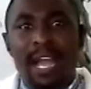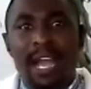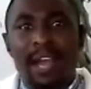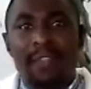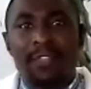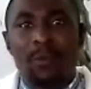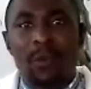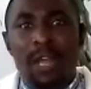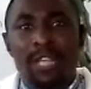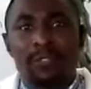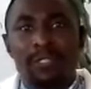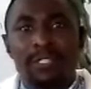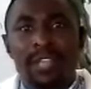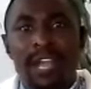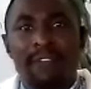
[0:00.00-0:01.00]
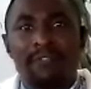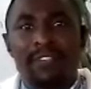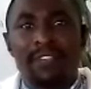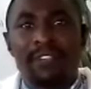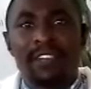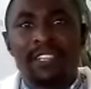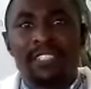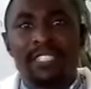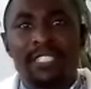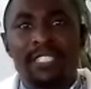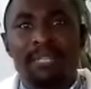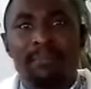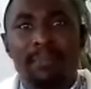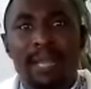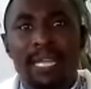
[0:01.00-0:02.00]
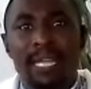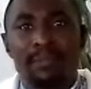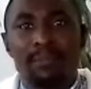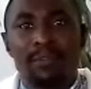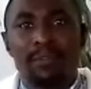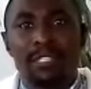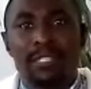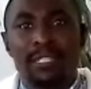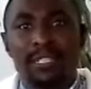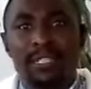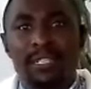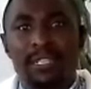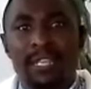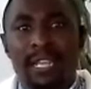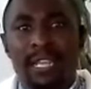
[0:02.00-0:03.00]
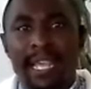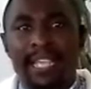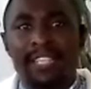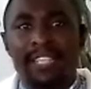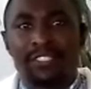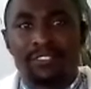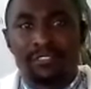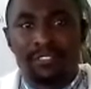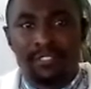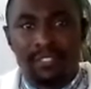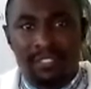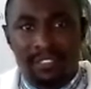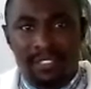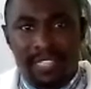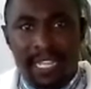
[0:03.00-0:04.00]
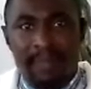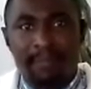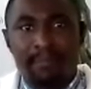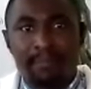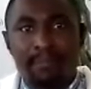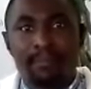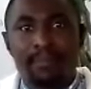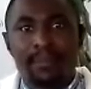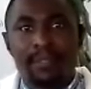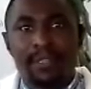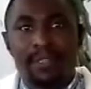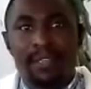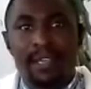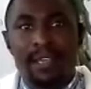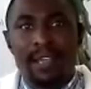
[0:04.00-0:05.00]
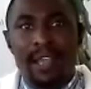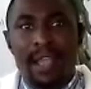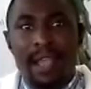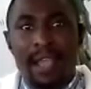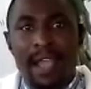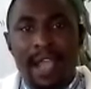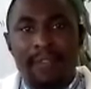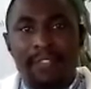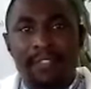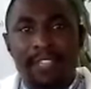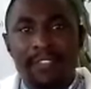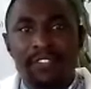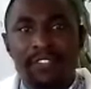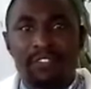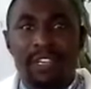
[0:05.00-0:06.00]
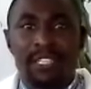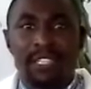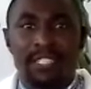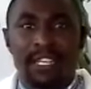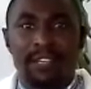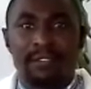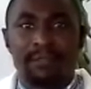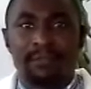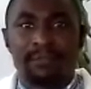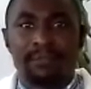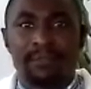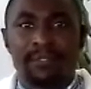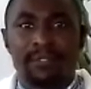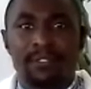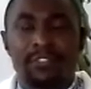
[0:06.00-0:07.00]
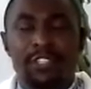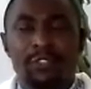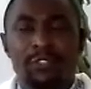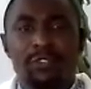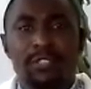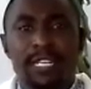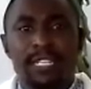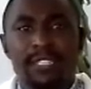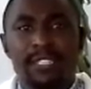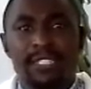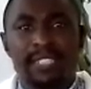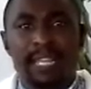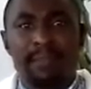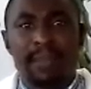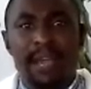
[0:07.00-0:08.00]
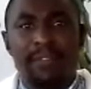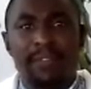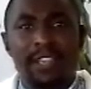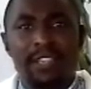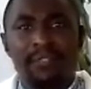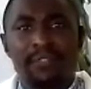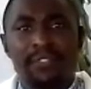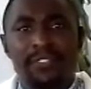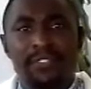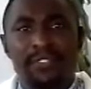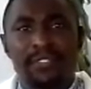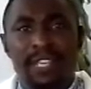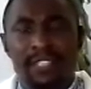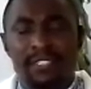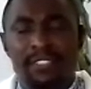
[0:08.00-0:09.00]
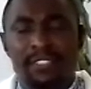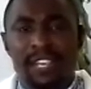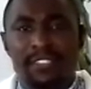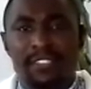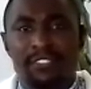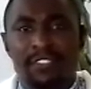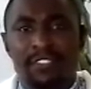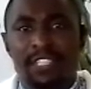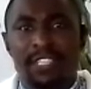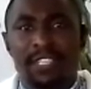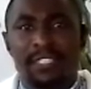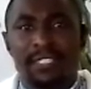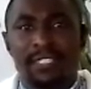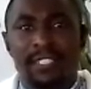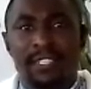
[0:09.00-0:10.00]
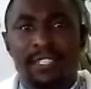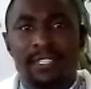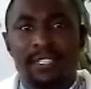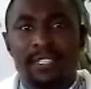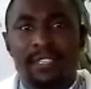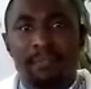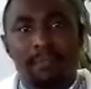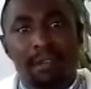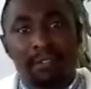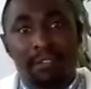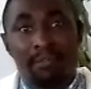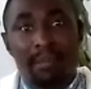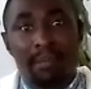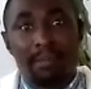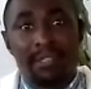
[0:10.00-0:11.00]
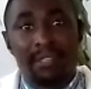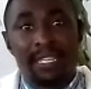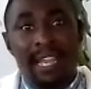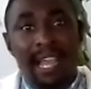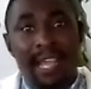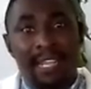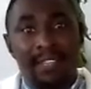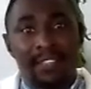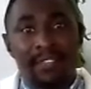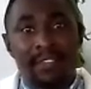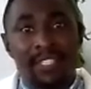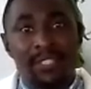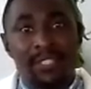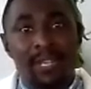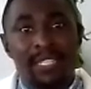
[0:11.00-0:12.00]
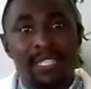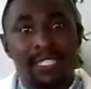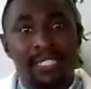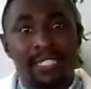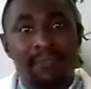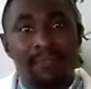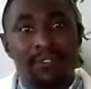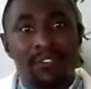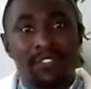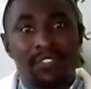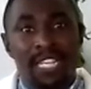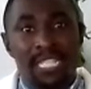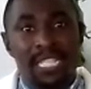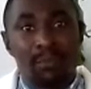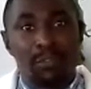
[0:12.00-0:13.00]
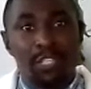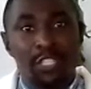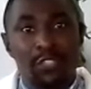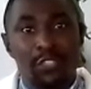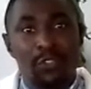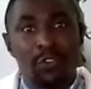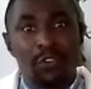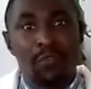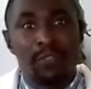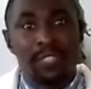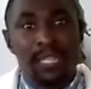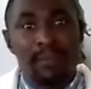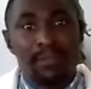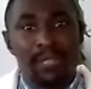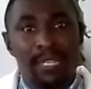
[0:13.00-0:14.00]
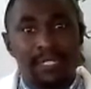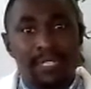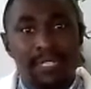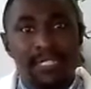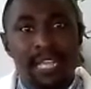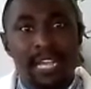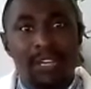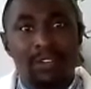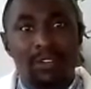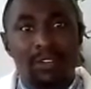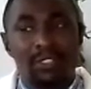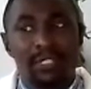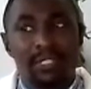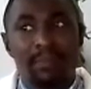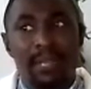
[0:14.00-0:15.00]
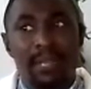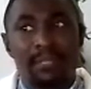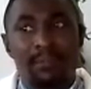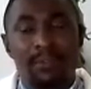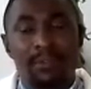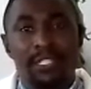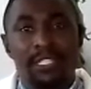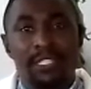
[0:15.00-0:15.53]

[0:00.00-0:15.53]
the ones which have differentiated plant bodies like stem and the leaf structure. So this contains the stem and the leaves as structures. But remember, they lack the vascular system for transportation of substances across the plant body.